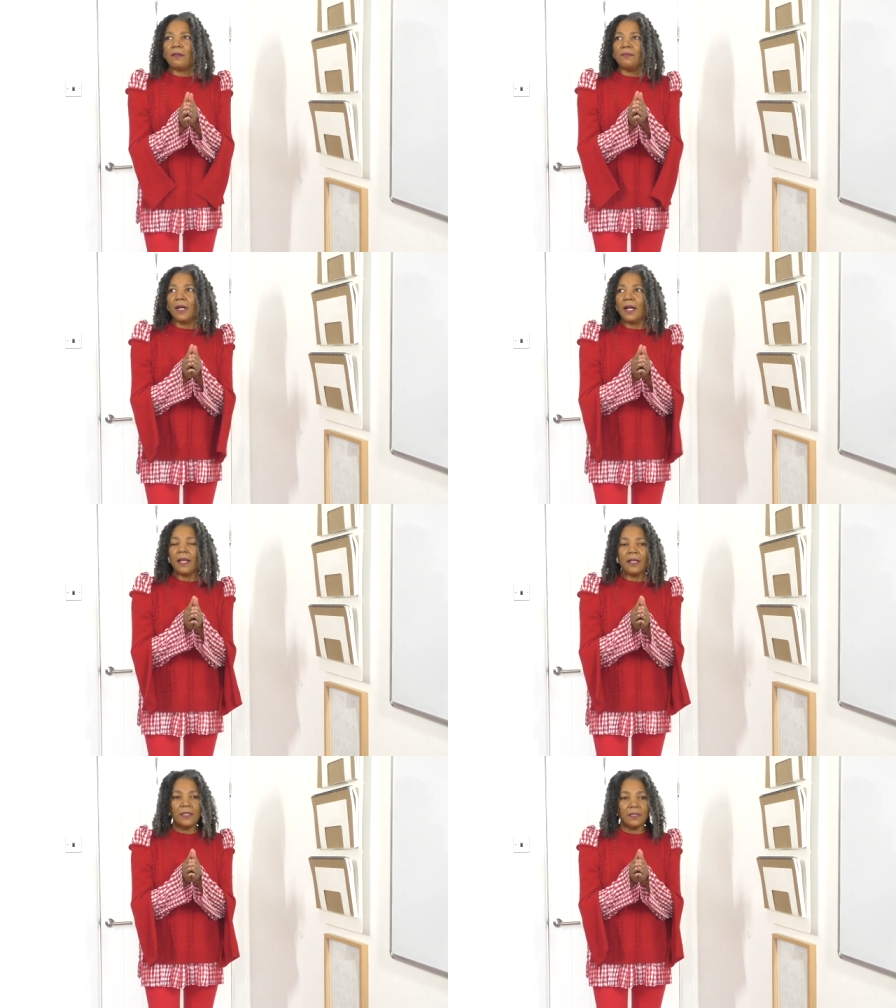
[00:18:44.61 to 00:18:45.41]
Right,
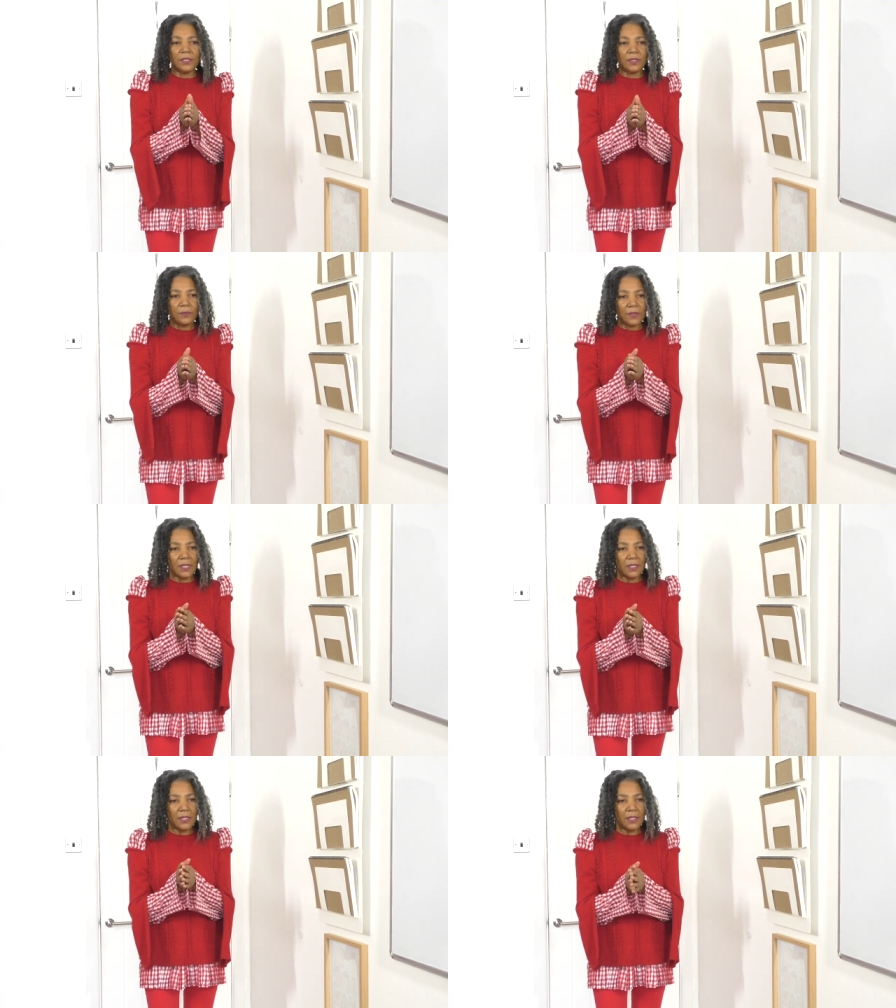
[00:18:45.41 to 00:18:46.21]
any issues?
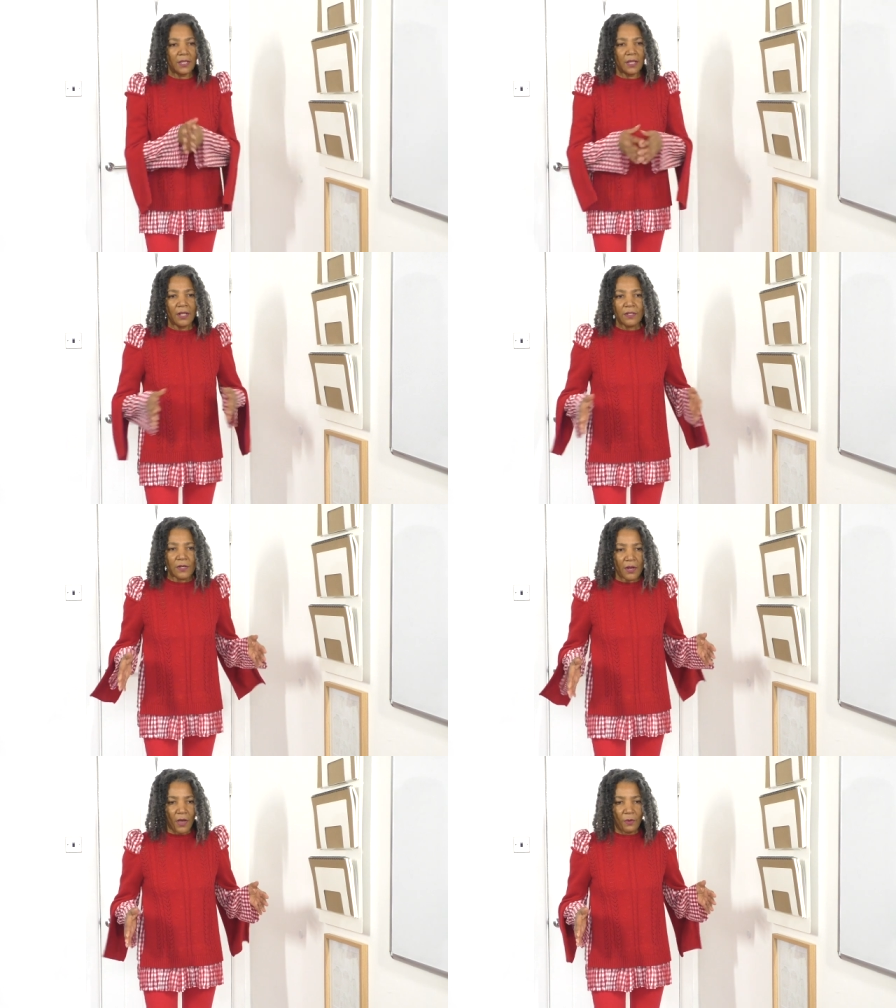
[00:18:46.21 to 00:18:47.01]

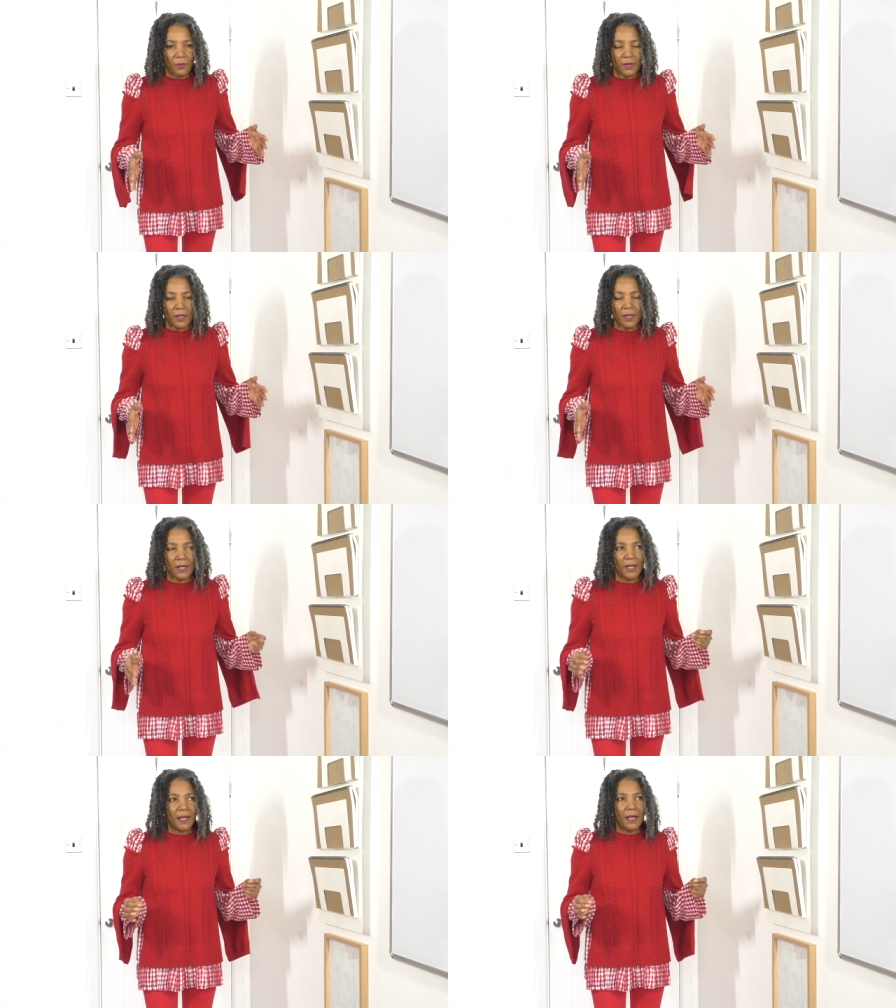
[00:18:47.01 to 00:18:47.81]
No.
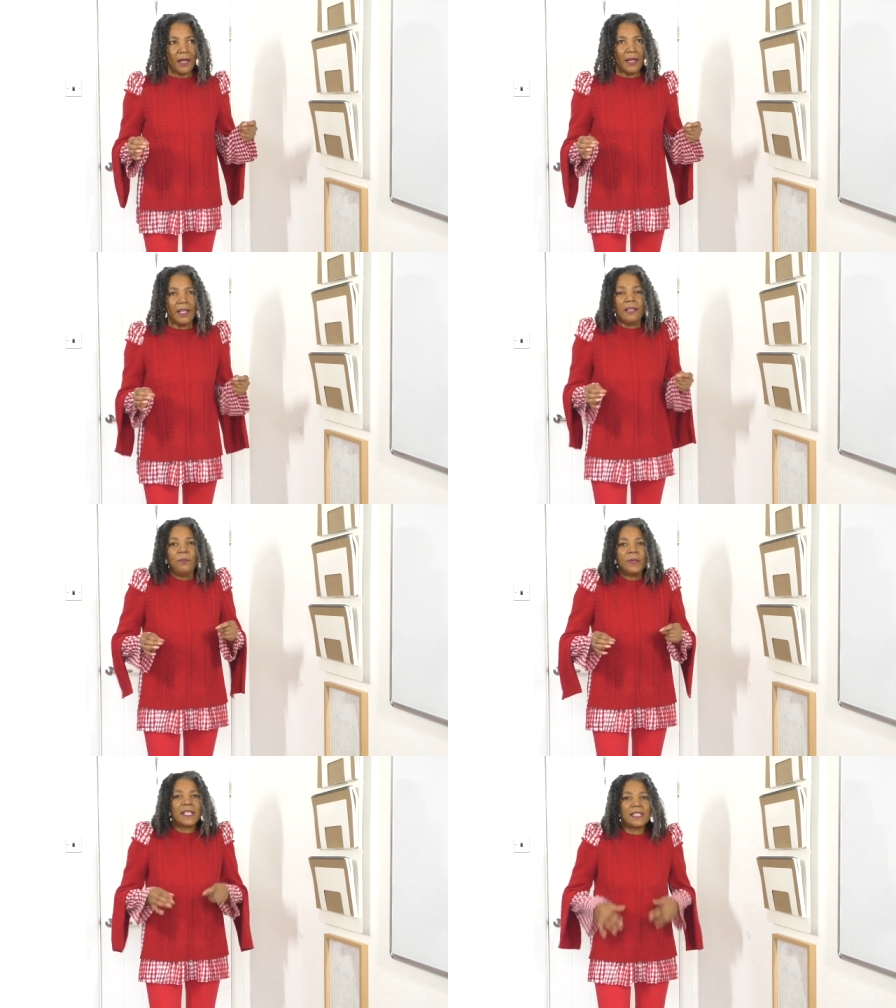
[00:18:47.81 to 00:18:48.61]
Even
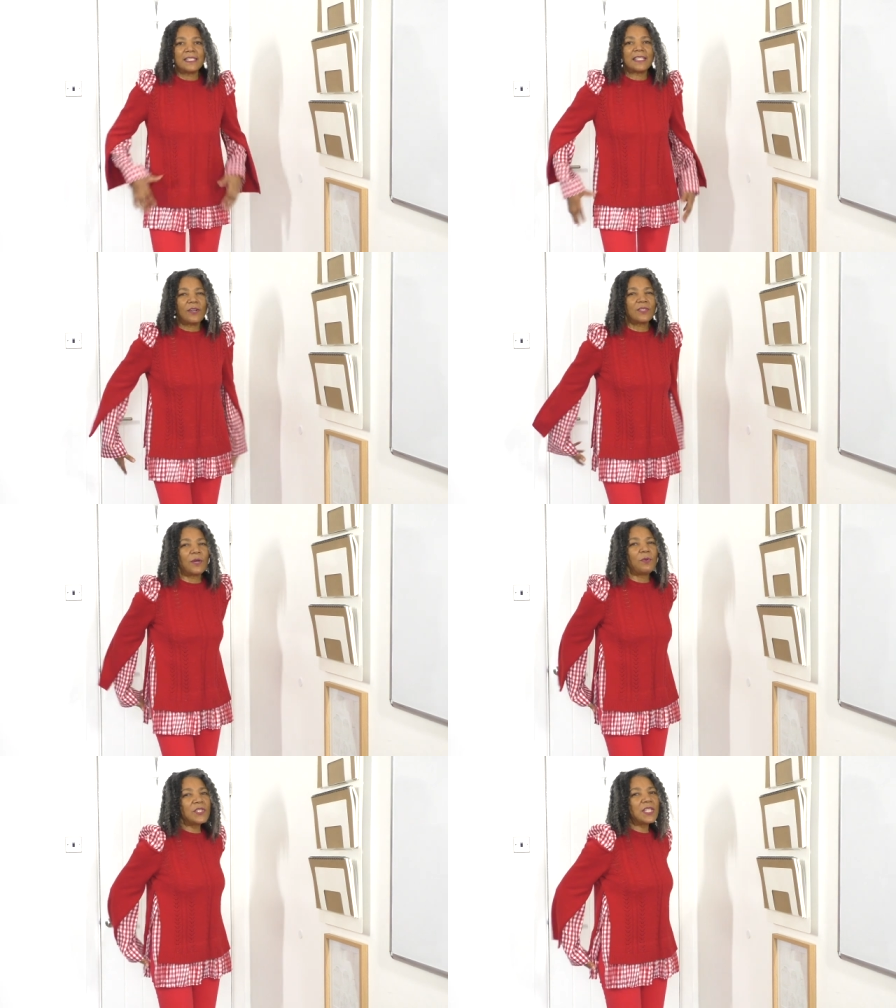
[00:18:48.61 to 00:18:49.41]
when I sit down, because
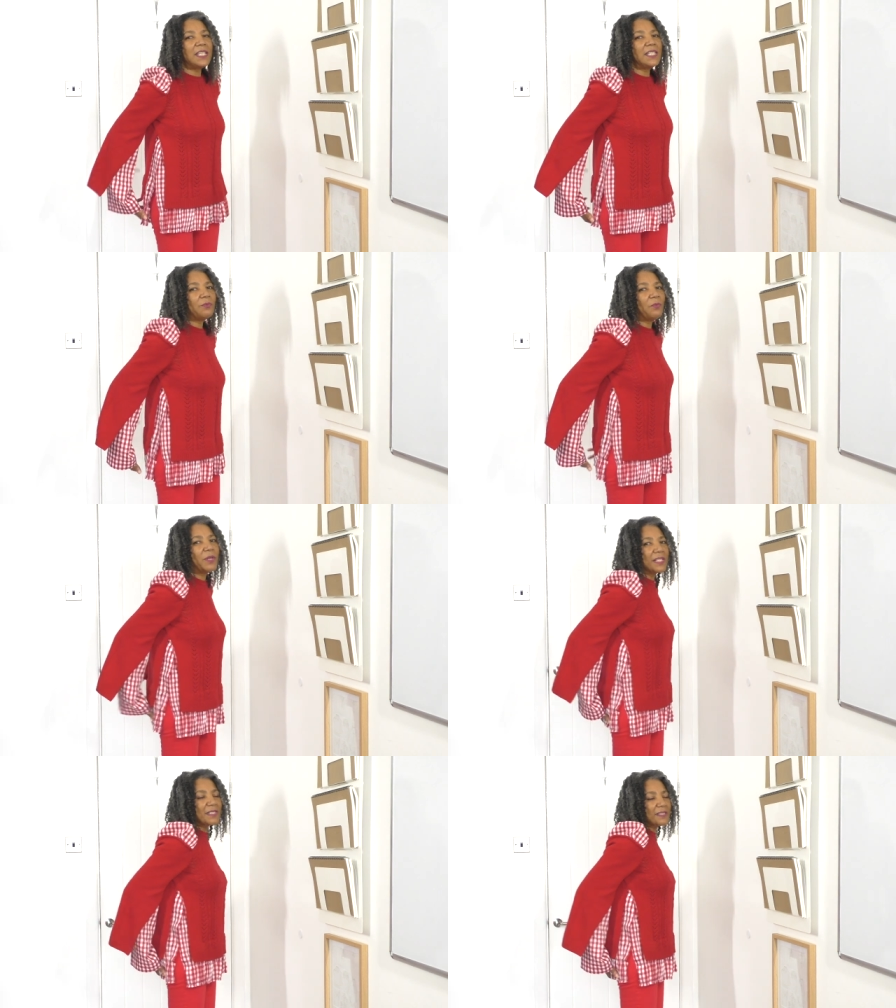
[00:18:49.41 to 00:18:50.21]
I was thinking
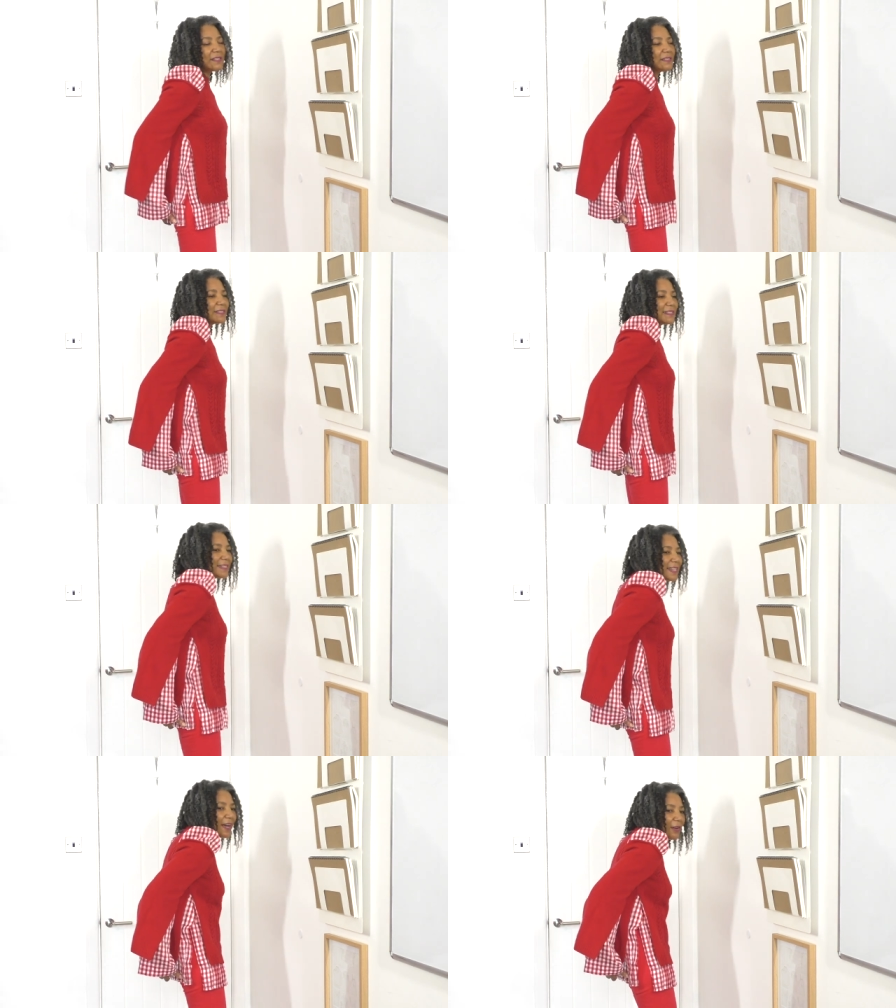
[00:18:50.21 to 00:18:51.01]
when I sit
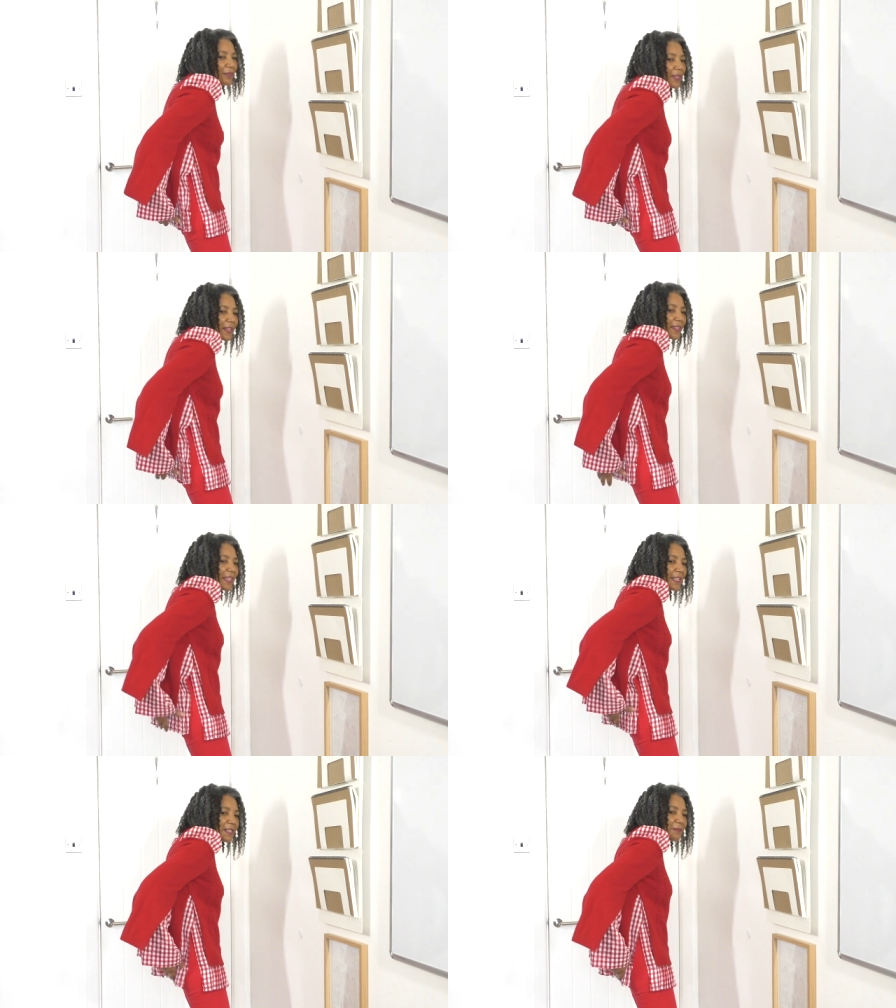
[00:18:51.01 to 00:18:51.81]
down that
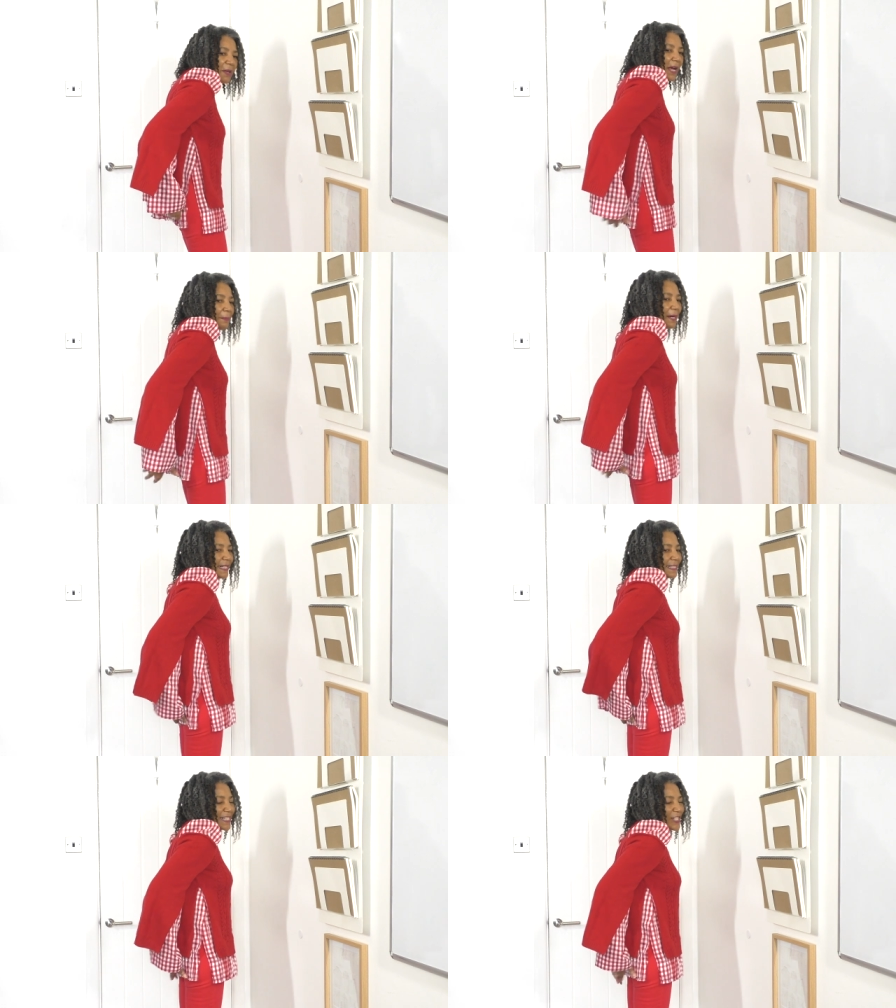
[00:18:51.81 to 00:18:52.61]
this, I
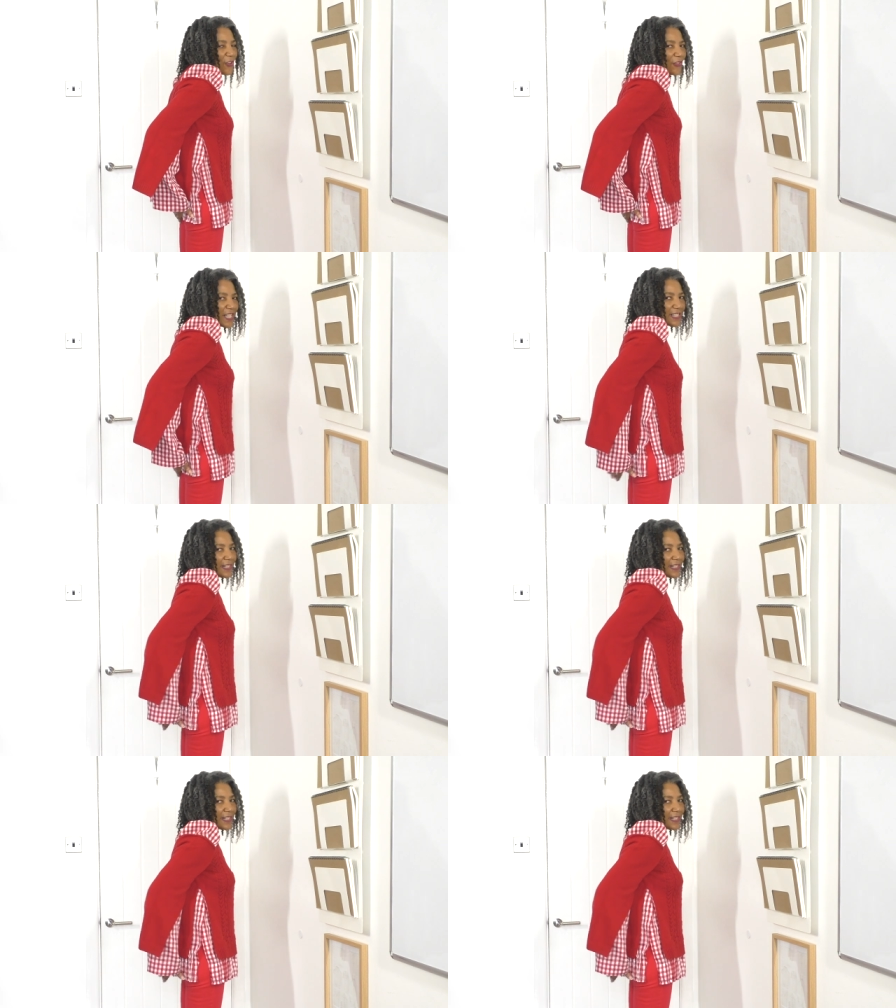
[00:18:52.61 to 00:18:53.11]
might sit on this